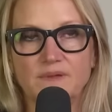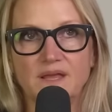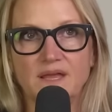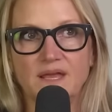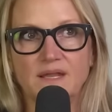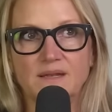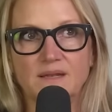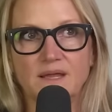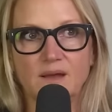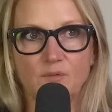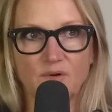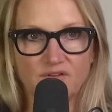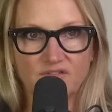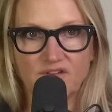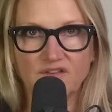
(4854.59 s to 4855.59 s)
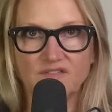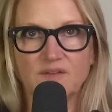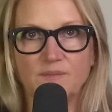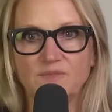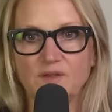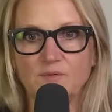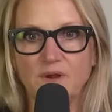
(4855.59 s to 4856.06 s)
And I want to say
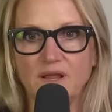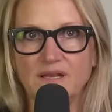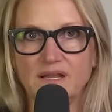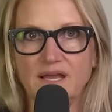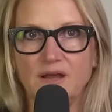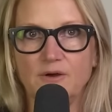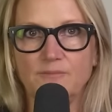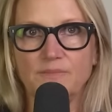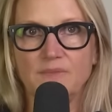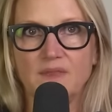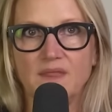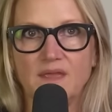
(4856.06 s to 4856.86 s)
something right now.